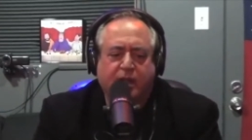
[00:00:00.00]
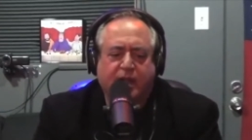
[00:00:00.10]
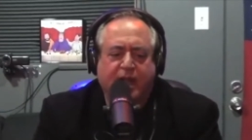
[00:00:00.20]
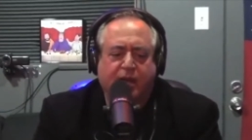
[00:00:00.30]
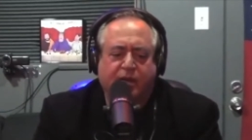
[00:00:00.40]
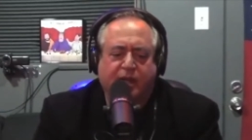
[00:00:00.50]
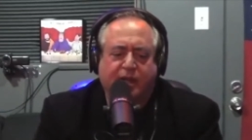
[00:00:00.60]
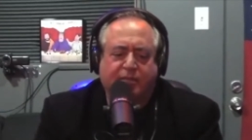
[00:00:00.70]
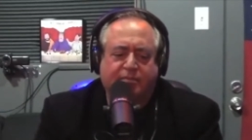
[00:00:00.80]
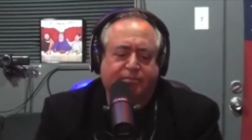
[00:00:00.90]
Now,
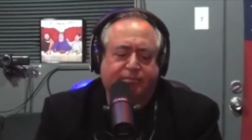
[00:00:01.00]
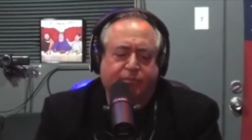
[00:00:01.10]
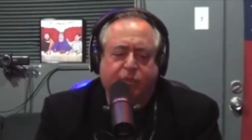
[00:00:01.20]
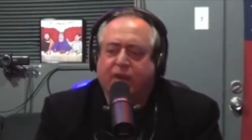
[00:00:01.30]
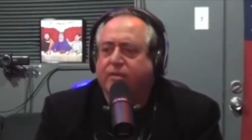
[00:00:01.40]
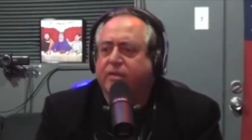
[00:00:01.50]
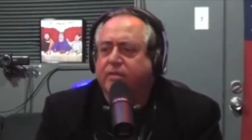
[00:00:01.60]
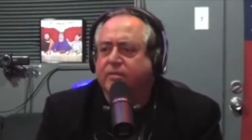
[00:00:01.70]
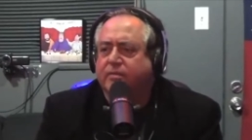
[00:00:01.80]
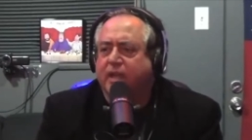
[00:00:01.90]
whatever.
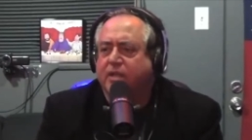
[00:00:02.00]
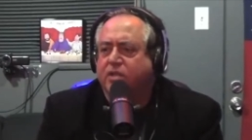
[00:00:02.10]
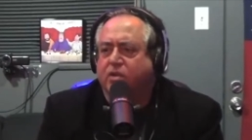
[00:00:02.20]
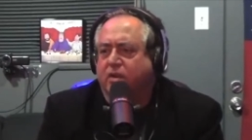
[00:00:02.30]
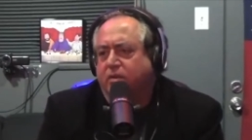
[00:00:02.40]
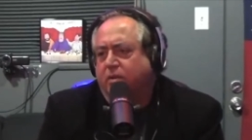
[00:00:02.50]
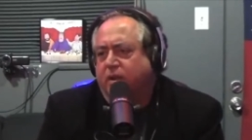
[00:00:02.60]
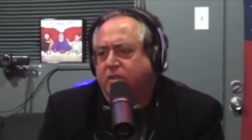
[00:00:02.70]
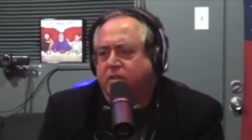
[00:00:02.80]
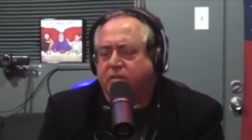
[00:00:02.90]
I saw it.
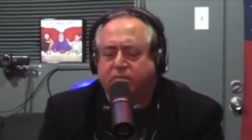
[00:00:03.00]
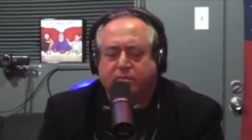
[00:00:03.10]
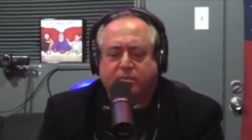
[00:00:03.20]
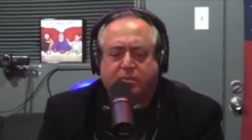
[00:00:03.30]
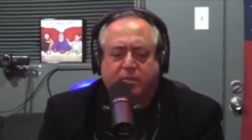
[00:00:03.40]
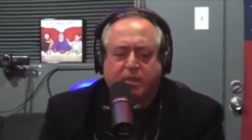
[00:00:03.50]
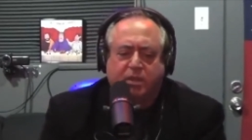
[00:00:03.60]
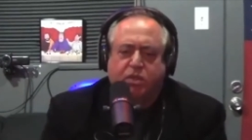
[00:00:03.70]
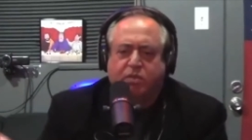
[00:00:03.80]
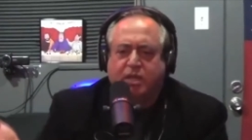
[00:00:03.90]
I it.
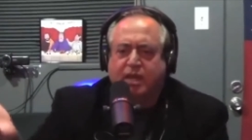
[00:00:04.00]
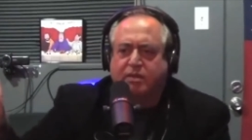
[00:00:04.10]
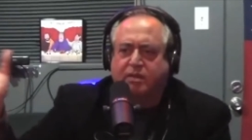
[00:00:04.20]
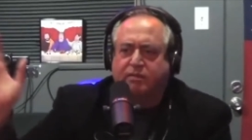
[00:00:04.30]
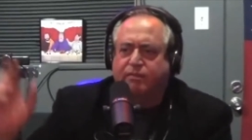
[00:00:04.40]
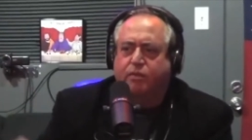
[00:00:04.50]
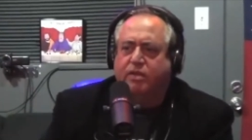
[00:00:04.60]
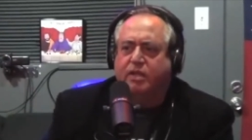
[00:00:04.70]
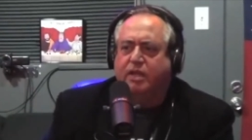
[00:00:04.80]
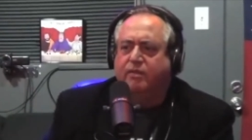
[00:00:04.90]

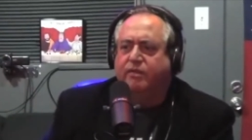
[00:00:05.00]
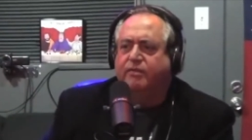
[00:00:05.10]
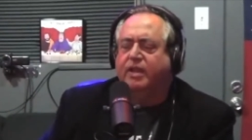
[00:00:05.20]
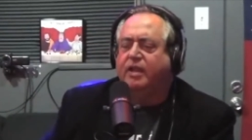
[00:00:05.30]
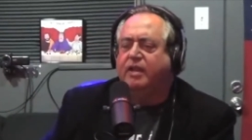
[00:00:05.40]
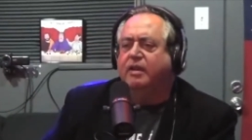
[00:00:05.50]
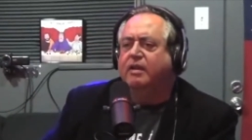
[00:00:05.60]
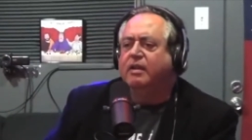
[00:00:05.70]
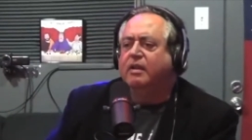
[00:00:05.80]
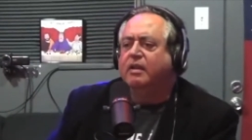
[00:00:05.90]
2014, 15.
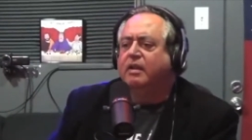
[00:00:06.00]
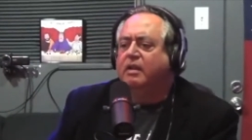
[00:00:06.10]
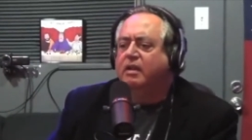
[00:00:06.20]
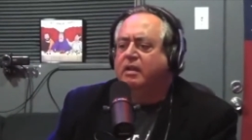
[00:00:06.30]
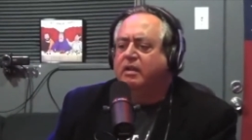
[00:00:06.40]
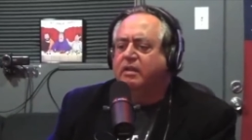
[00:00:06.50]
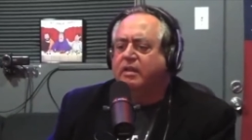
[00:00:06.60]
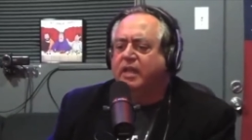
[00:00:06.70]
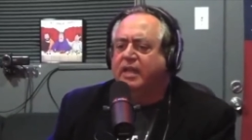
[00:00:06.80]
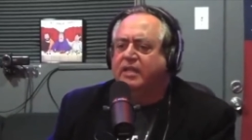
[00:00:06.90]

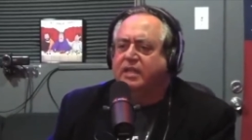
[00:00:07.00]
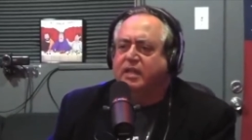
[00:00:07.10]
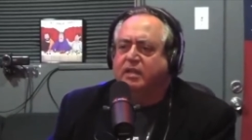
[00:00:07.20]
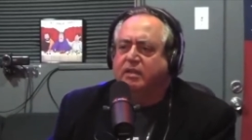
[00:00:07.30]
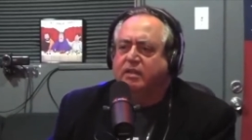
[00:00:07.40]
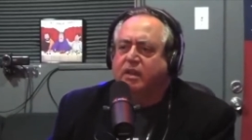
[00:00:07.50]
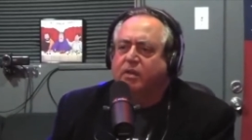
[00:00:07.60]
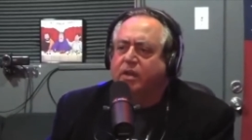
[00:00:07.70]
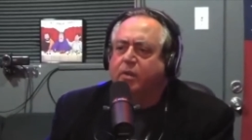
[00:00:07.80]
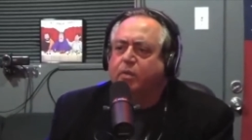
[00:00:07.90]
They said,
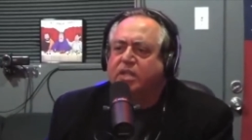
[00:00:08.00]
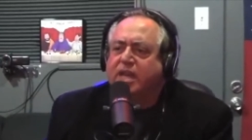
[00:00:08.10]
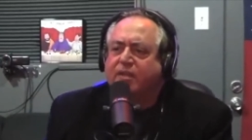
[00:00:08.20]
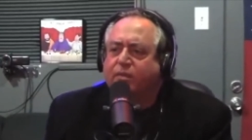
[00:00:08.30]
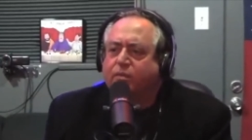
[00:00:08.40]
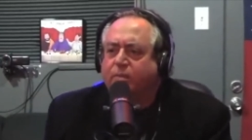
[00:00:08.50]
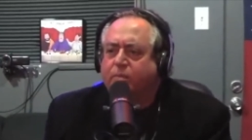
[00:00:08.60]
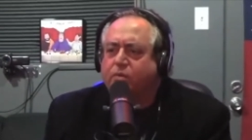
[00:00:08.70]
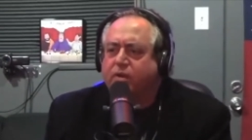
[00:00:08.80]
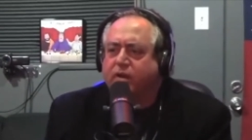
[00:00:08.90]
"Oh, it was never
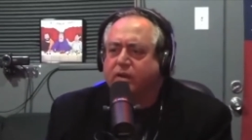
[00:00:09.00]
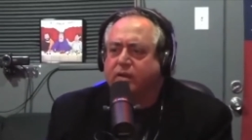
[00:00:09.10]
reported."